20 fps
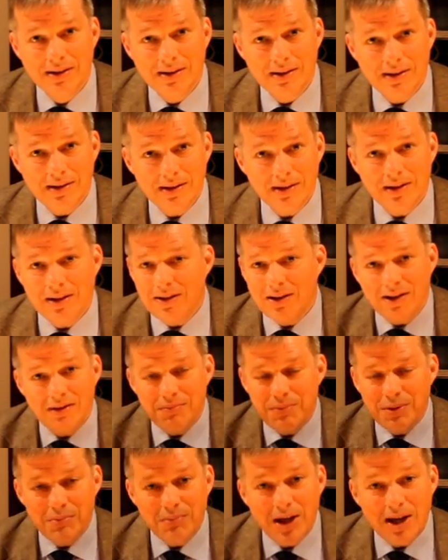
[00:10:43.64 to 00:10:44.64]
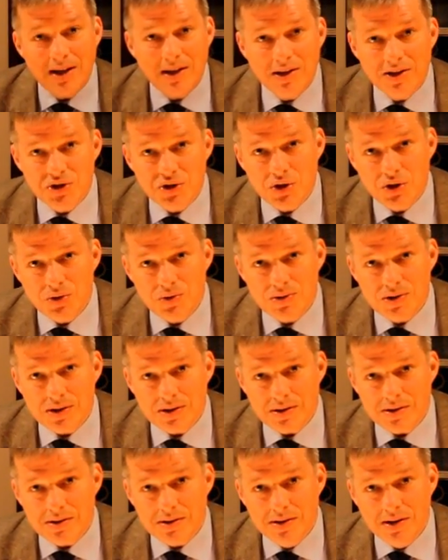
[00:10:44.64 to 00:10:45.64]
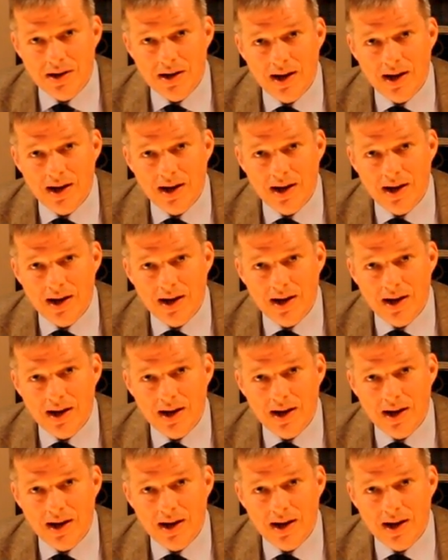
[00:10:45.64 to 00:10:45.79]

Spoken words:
They've been making excuses.